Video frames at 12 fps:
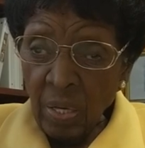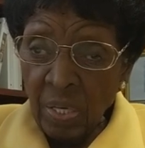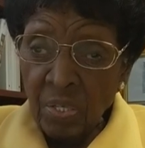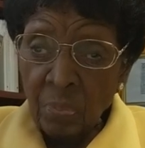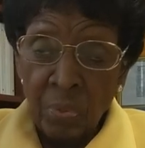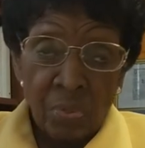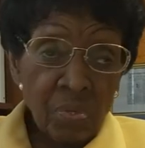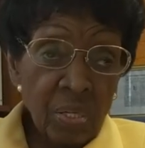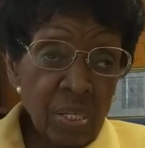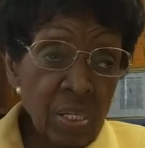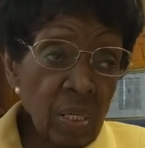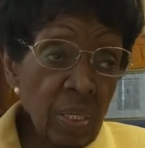is
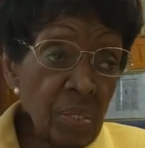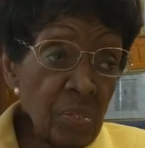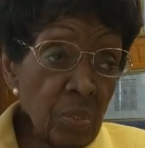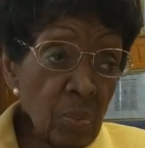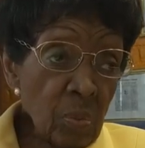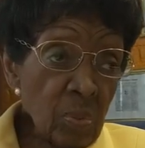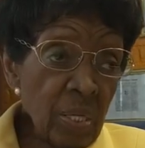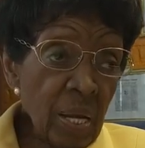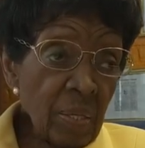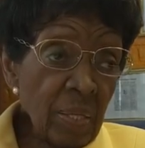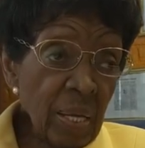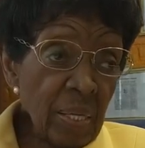music still in school
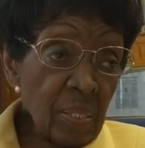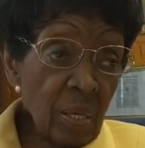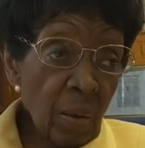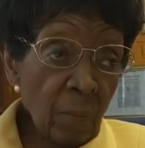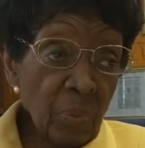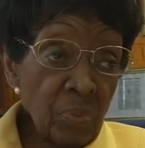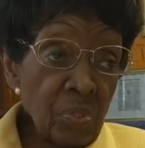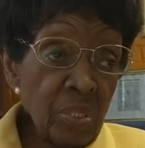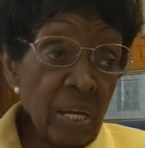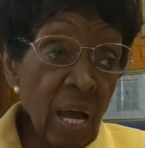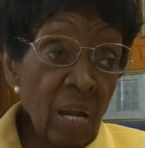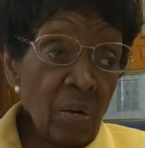nowadays? But you
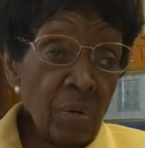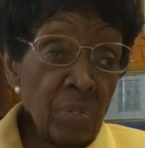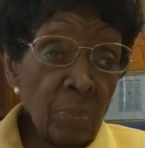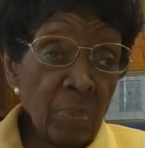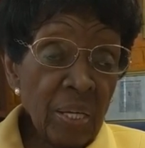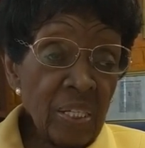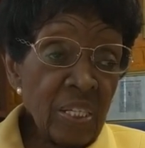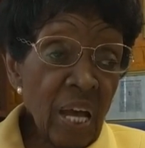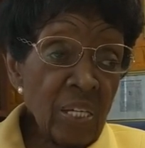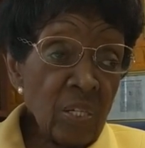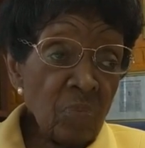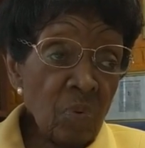see, I learned to play the
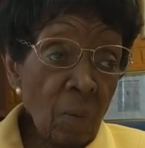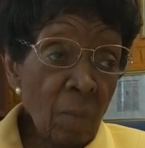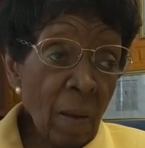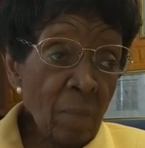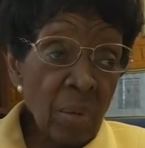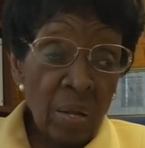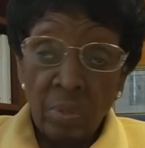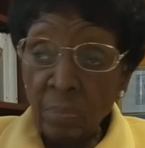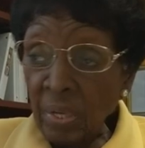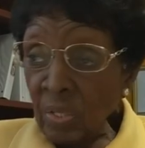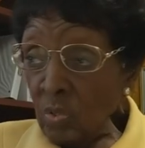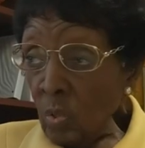saxophone. My mother
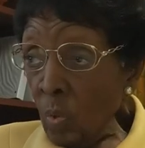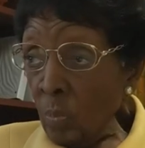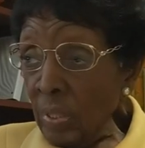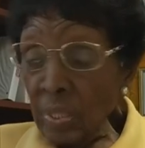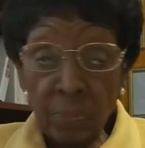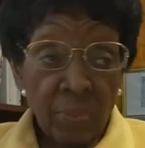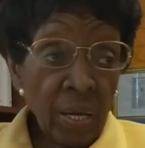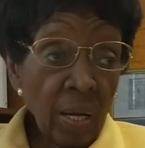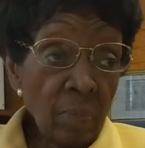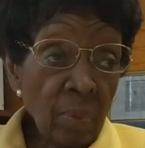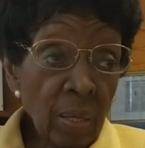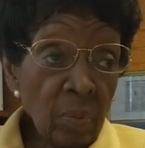made us all play the
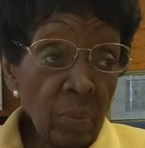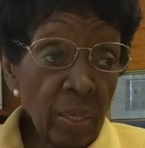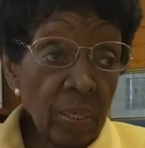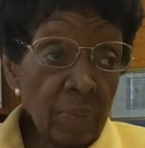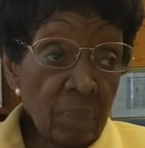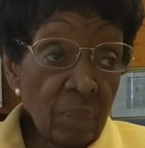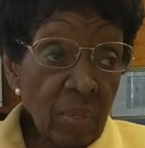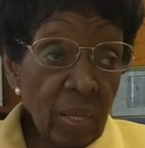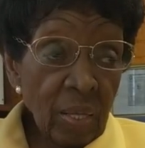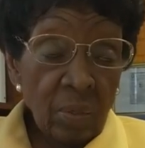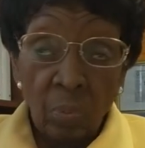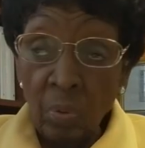piano, by the way.
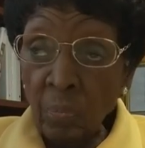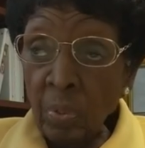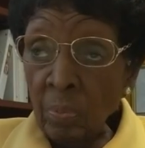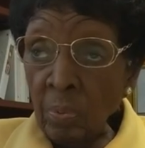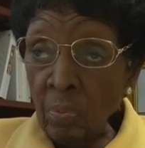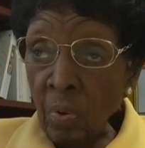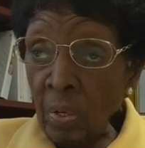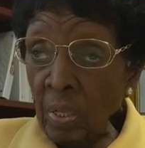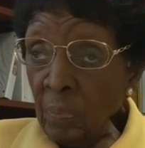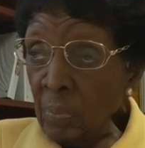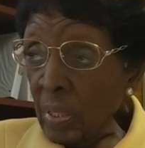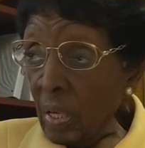When we were
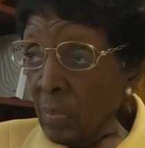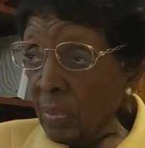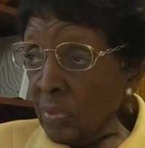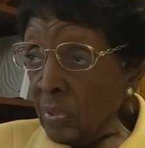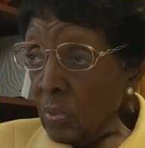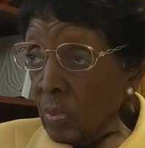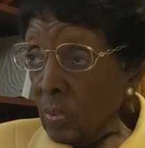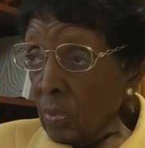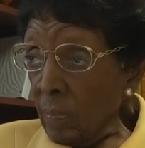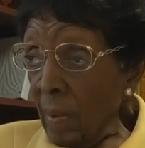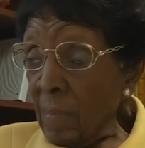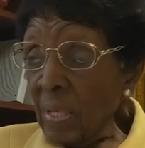growing up in elementary
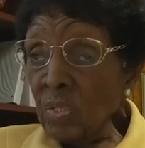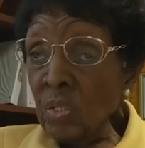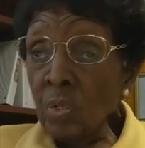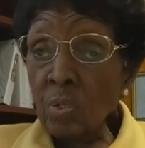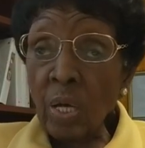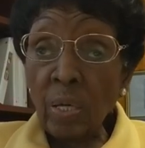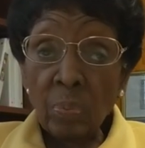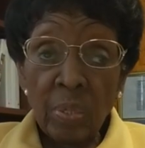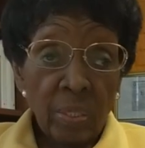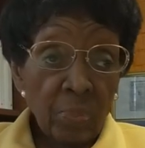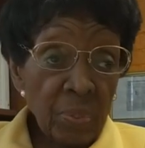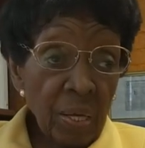school, my mother said, you got to play the